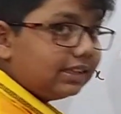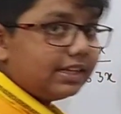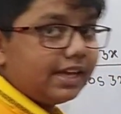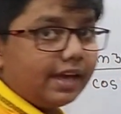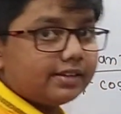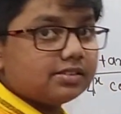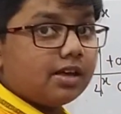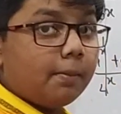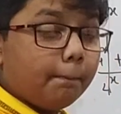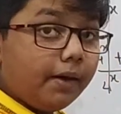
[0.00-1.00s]
3x.
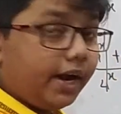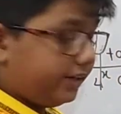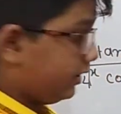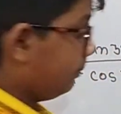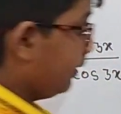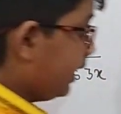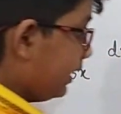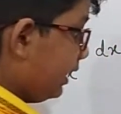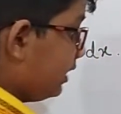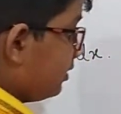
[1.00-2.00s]
But
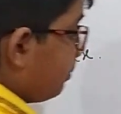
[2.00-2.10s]
there is a